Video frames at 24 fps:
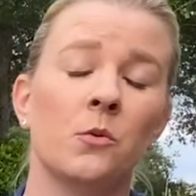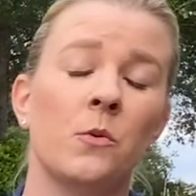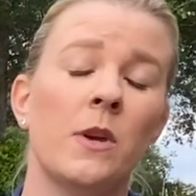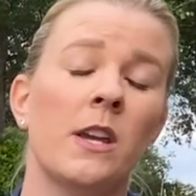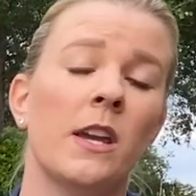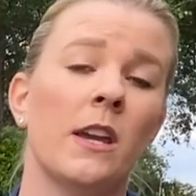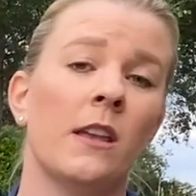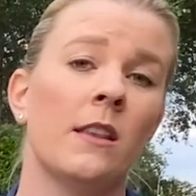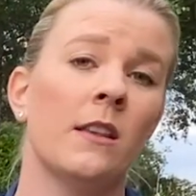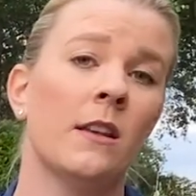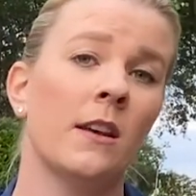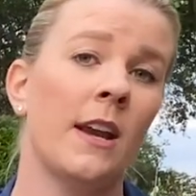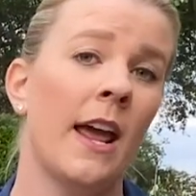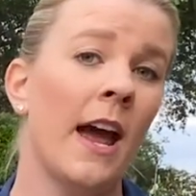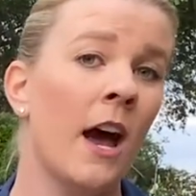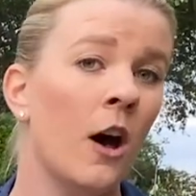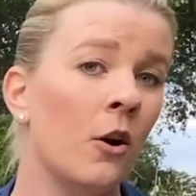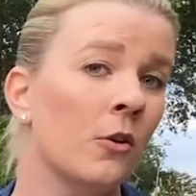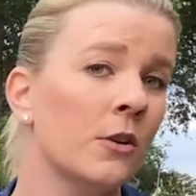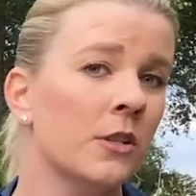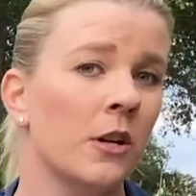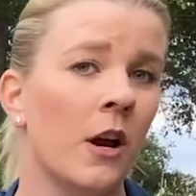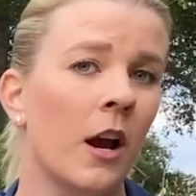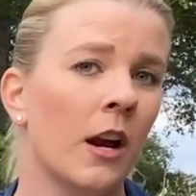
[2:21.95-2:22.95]
we can
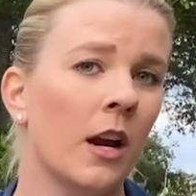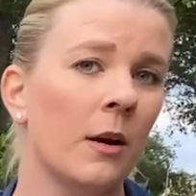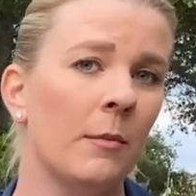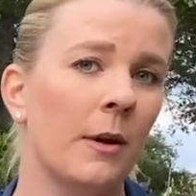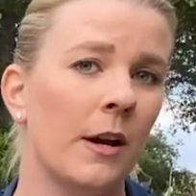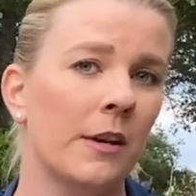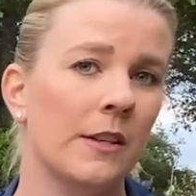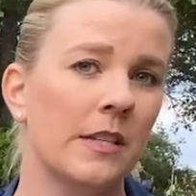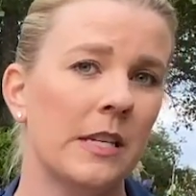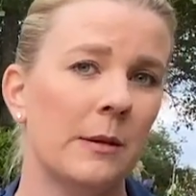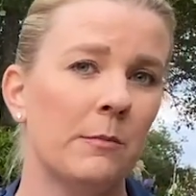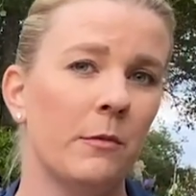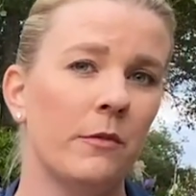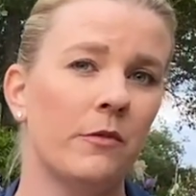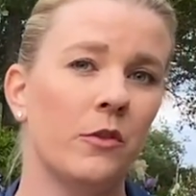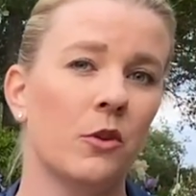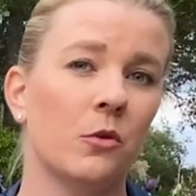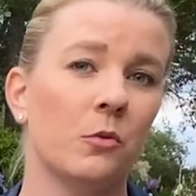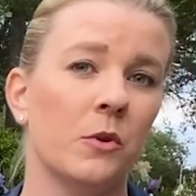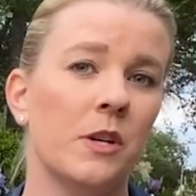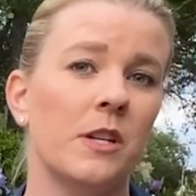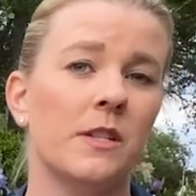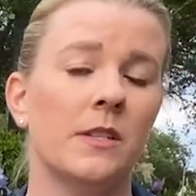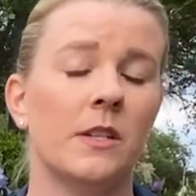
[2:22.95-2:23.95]
now talk about some of
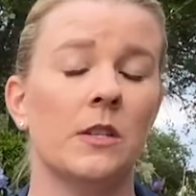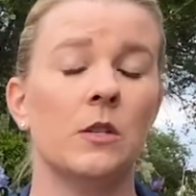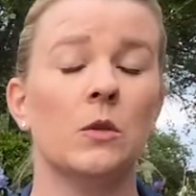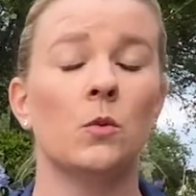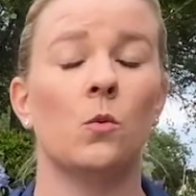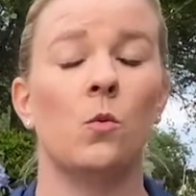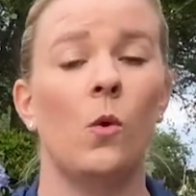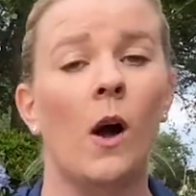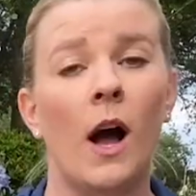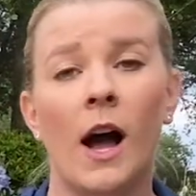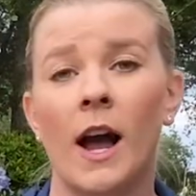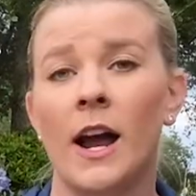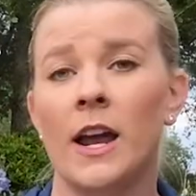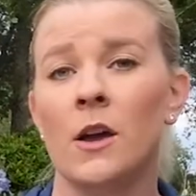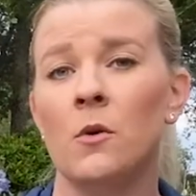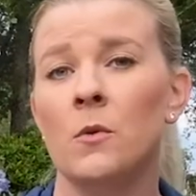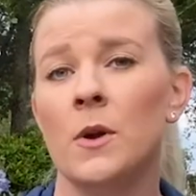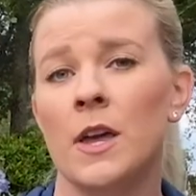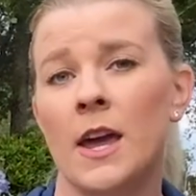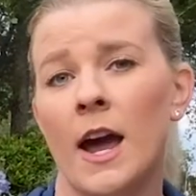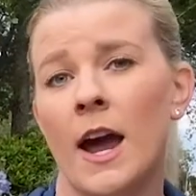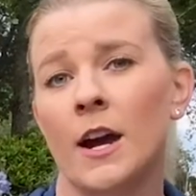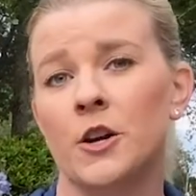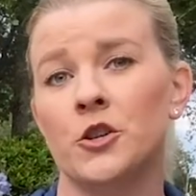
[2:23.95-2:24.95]
the reasons why
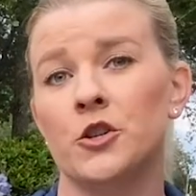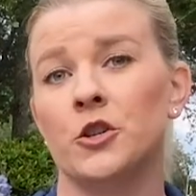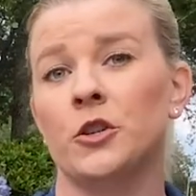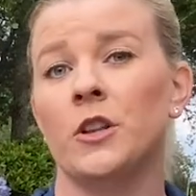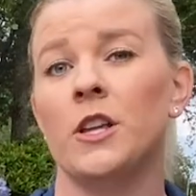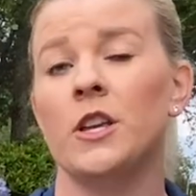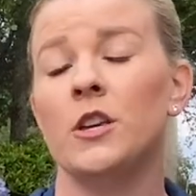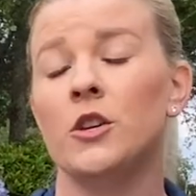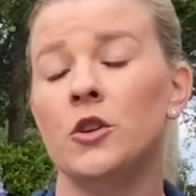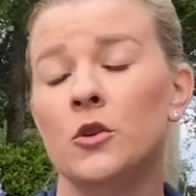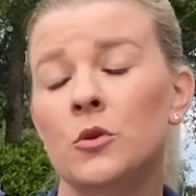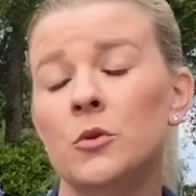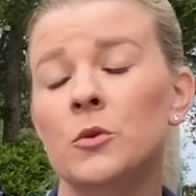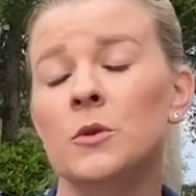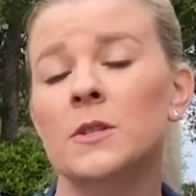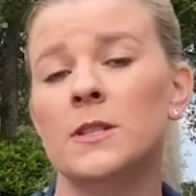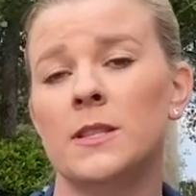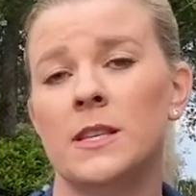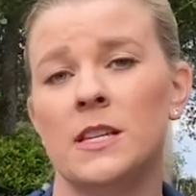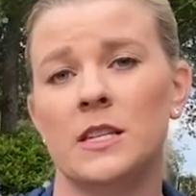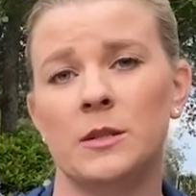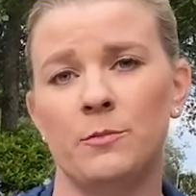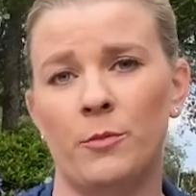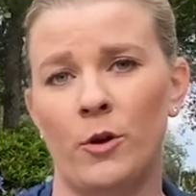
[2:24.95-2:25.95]
we actually use
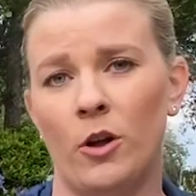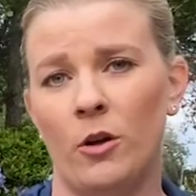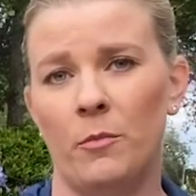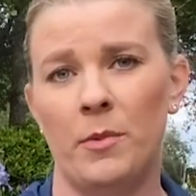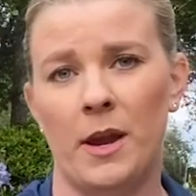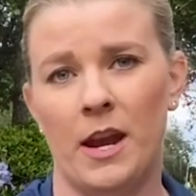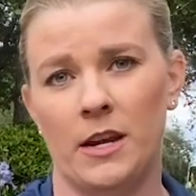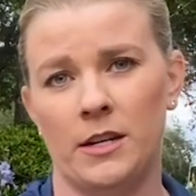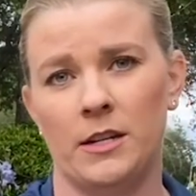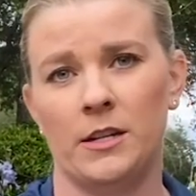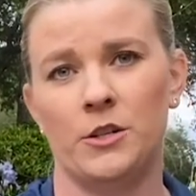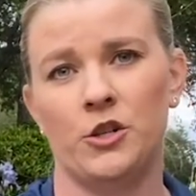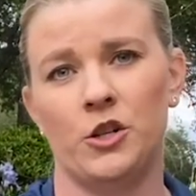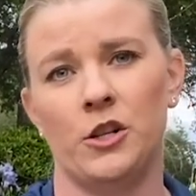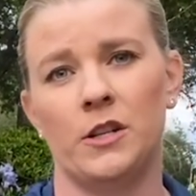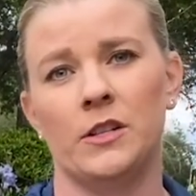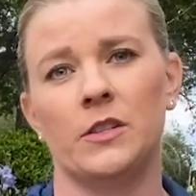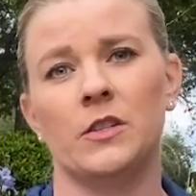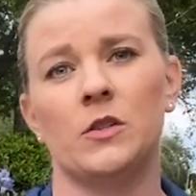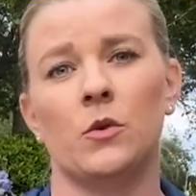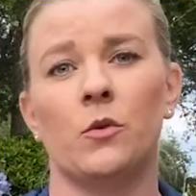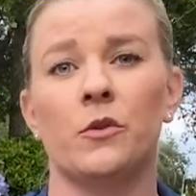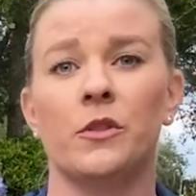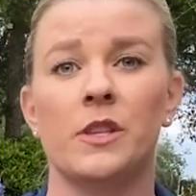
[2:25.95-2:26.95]
these ball
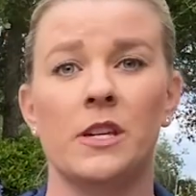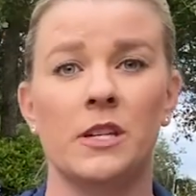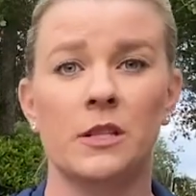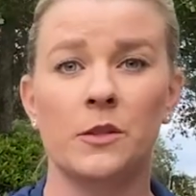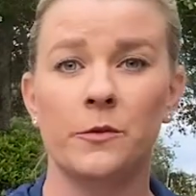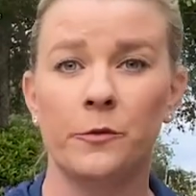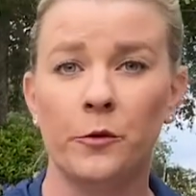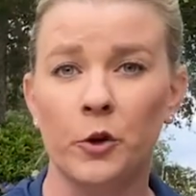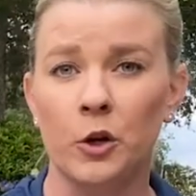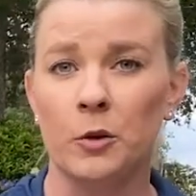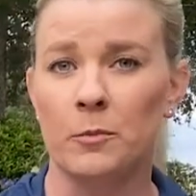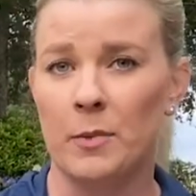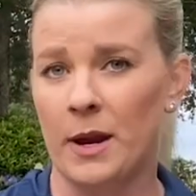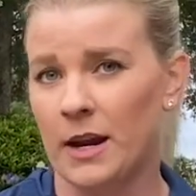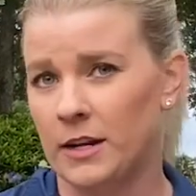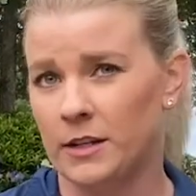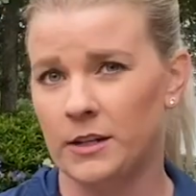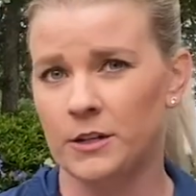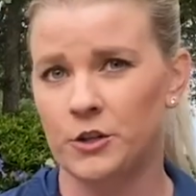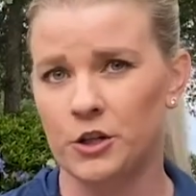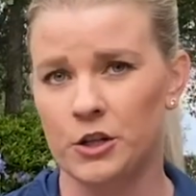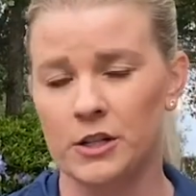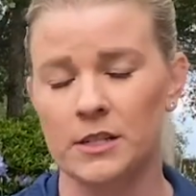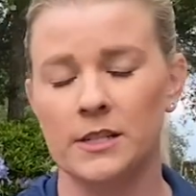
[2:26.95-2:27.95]
bandages or these foot
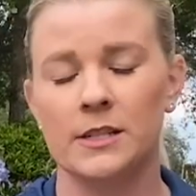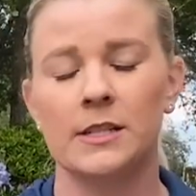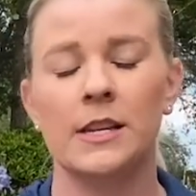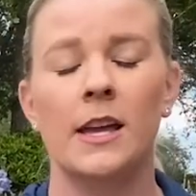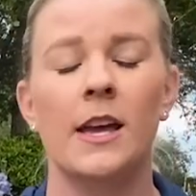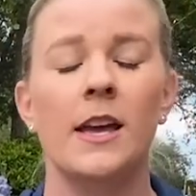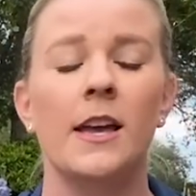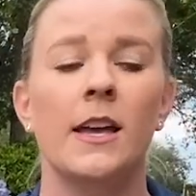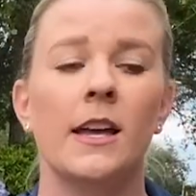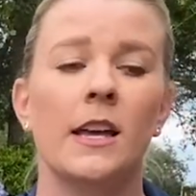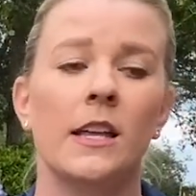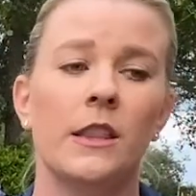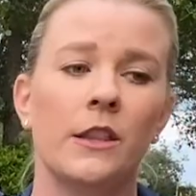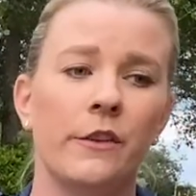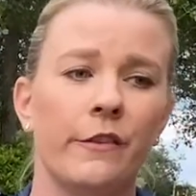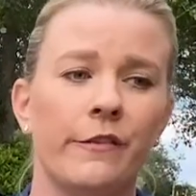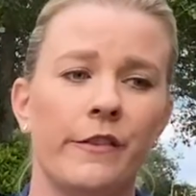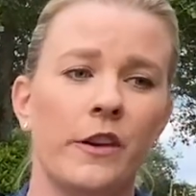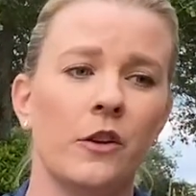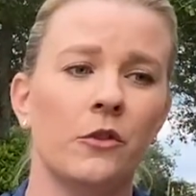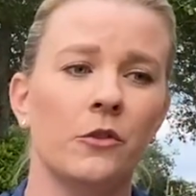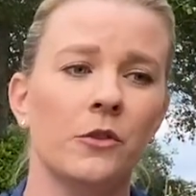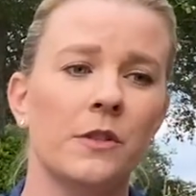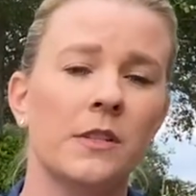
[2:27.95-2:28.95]
bandages in the
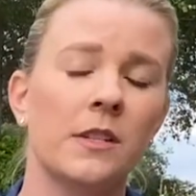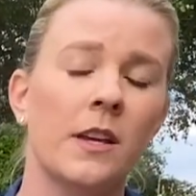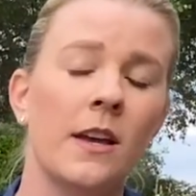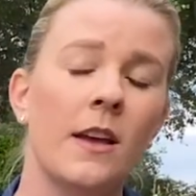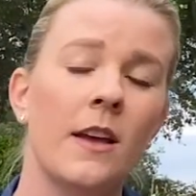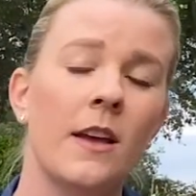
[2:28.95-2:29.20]
field.